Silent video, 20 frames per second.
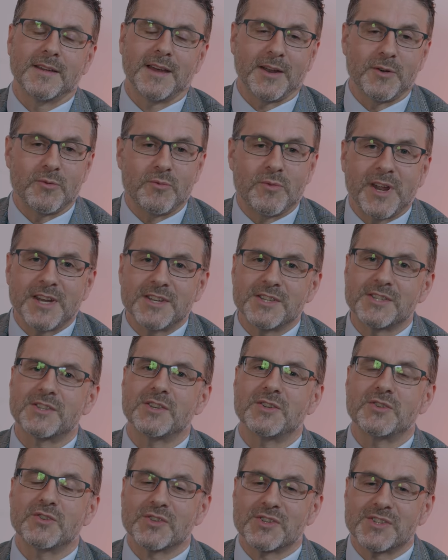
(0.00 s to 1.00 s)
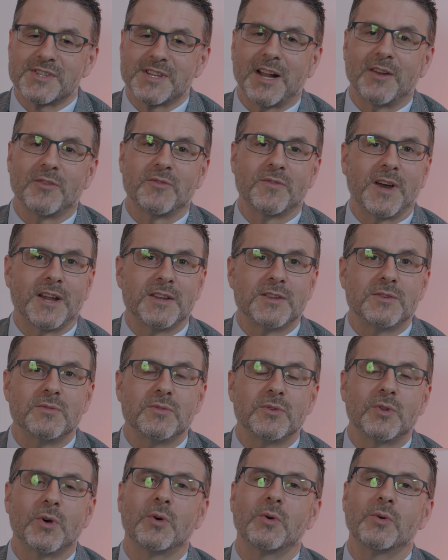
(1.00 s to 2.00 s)
and registered yourself and you
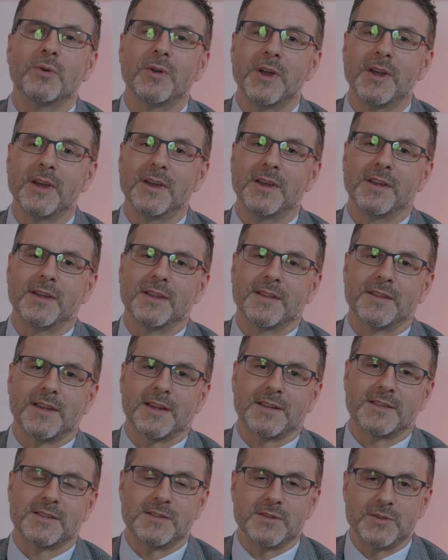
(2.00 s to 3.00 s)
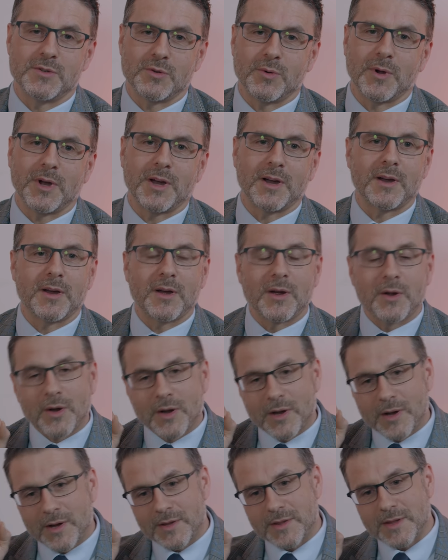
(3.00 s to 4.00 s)
know that you
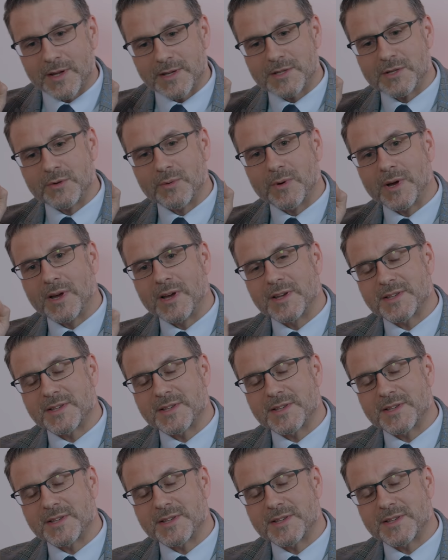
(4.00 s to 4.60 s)
are